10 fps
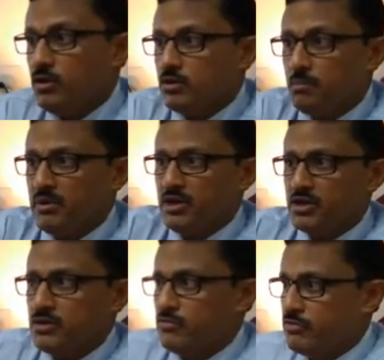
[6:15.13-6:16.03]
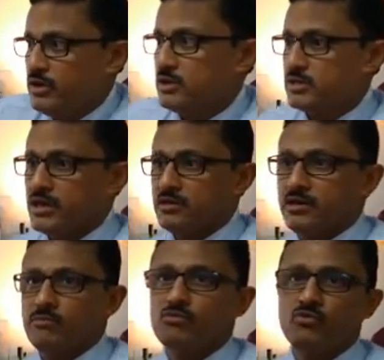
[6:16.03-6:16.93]
the patient feels that they
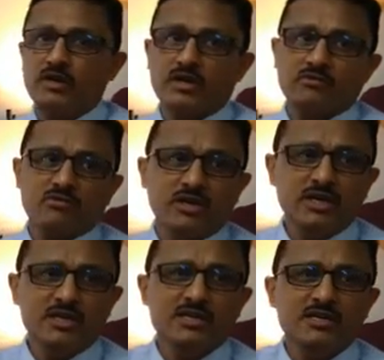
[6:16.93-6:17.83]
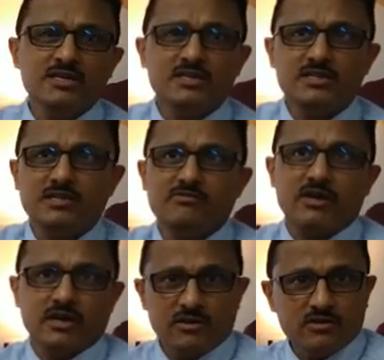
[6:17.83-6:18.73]
are moving in a very easy
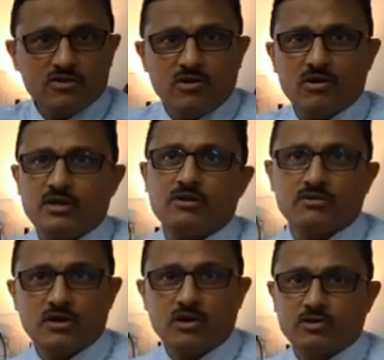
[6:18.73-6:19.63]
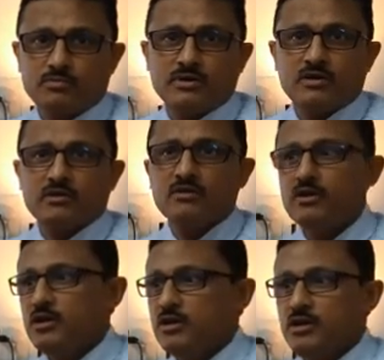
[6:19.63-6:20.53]
way all around the hospital
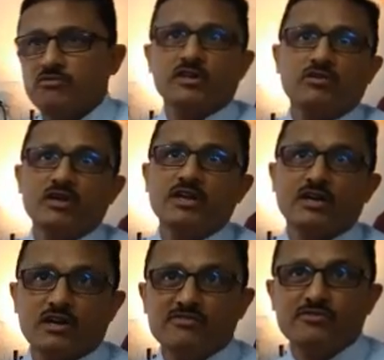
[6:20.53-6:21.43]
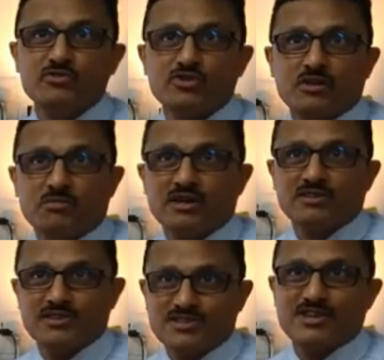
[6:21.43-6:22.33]
without any confusion among
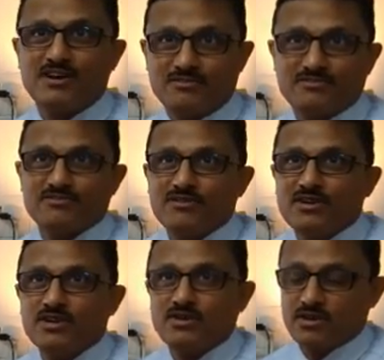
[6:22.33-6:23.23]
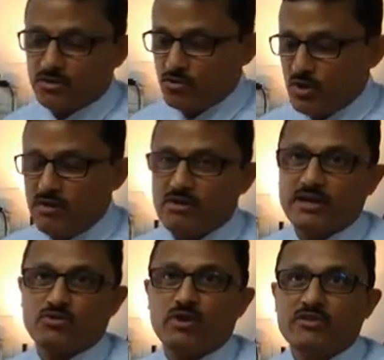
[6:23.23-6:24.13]
the staff. Now you have
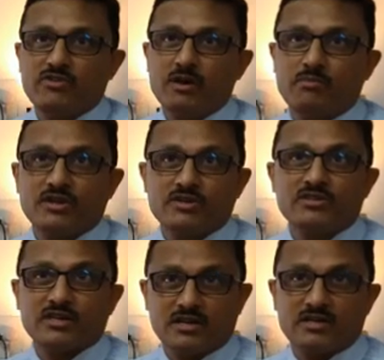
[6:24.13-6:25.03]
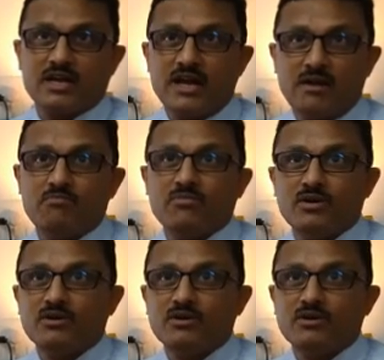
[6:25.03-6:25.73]
like 25 patients at a time